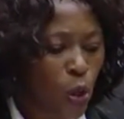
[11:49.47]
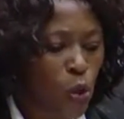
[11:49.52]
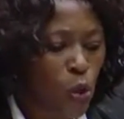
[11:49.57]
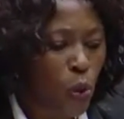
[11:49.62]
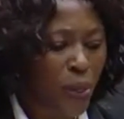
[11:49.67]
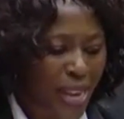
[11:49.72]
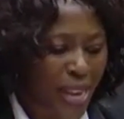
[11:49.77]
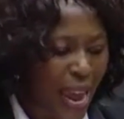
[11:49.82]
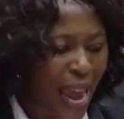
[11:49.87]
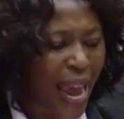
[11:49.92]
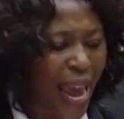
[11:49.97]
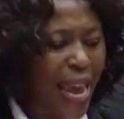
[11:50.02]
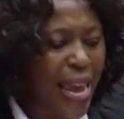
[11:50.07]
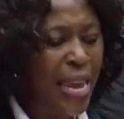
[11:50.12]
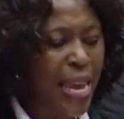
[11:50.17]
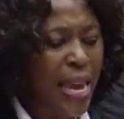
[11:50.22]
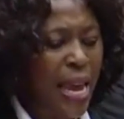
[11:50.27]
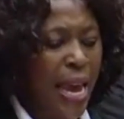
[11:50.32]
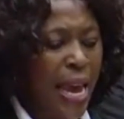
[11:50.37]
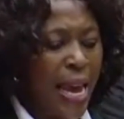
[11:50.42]

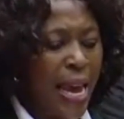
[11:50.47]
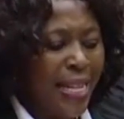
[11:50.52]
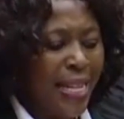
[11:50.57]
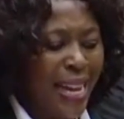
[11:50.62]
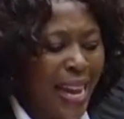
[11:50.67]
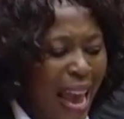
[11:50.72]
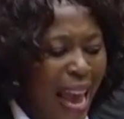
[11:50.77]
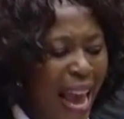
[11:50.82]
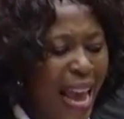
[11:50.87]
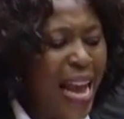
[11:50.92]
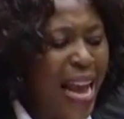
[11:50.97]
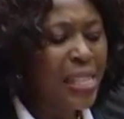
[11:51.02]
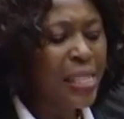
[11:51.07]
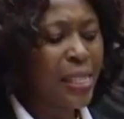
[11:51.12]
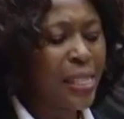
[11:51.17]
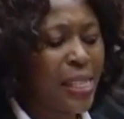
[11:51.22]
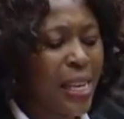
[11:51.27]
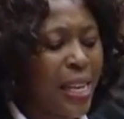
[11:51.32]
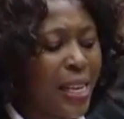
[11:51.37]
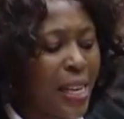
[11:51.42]
Today, the
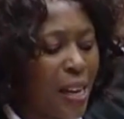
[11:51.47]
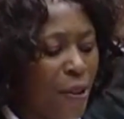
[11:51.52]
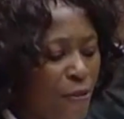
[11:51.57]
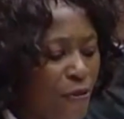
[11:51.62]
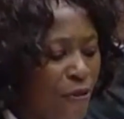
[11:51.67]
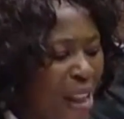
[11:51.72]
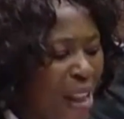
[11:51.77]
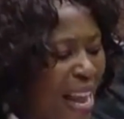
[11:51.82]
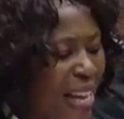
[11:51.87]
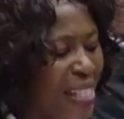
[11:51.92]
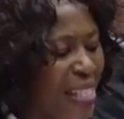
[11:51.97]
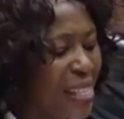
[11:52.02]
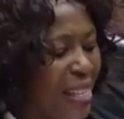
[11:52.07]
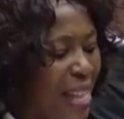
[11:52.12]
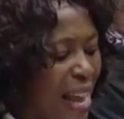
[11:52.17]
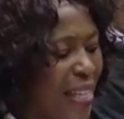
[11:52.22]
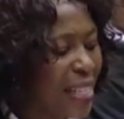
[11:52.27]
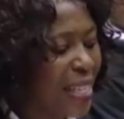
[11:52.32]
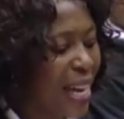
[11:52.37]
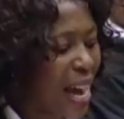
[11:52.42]
ANC reflects
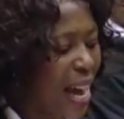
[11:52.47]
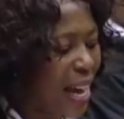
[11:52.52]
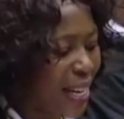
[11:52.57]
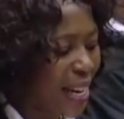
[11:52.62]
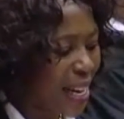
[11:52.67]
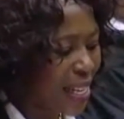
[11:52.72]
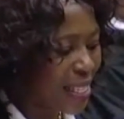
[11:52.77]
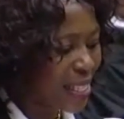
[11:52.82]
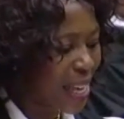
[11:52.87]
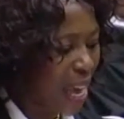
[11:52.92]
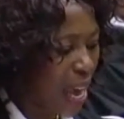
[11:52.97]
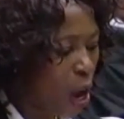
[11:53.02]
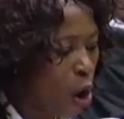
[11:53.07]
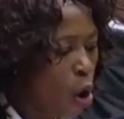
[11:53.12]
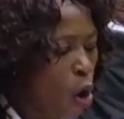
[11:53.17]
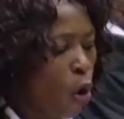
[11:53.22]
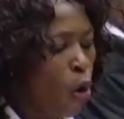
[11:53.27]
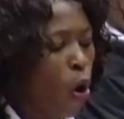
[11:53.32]
that character,